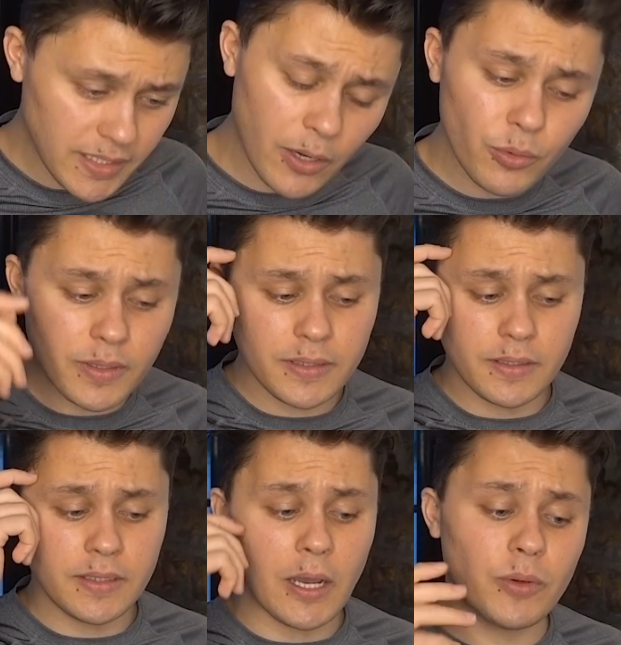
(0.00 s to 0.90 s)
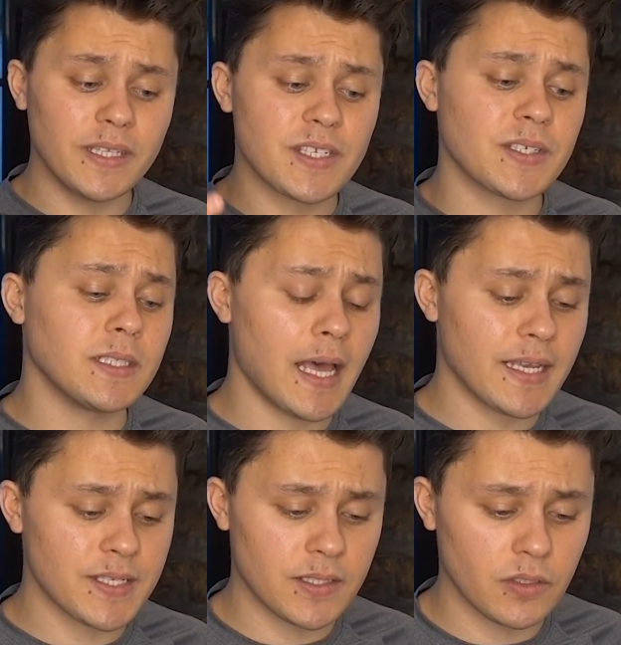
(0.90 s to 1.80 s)
Now, now in this
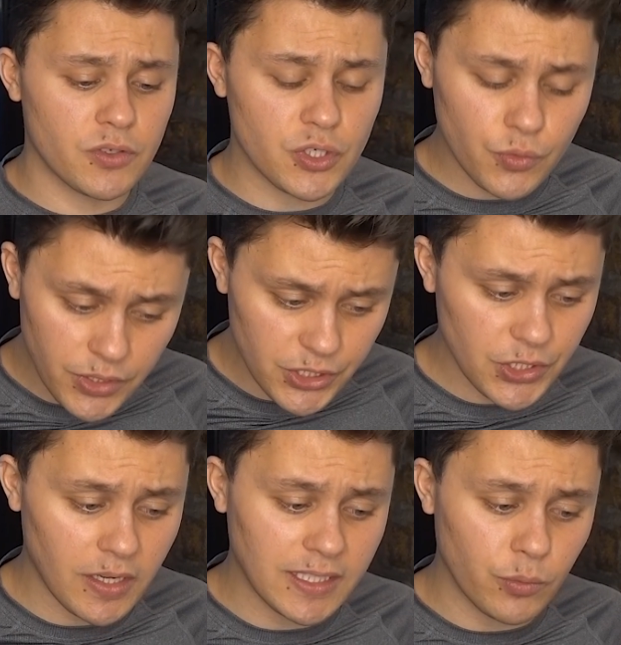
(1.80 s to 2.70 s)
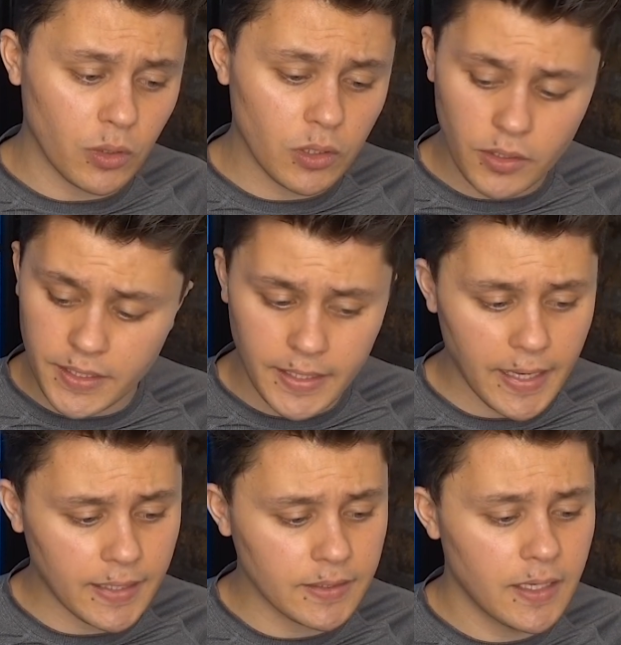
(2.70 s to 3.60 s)
last screenshot that we're looking
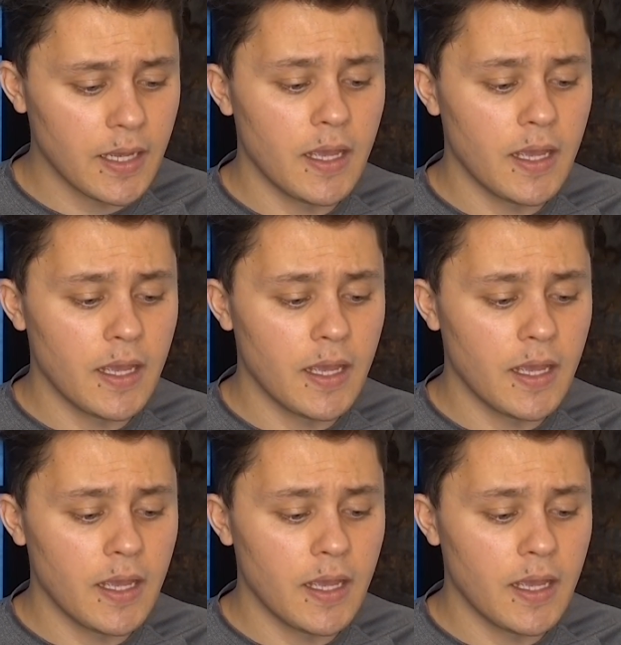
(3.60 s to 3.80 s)
at,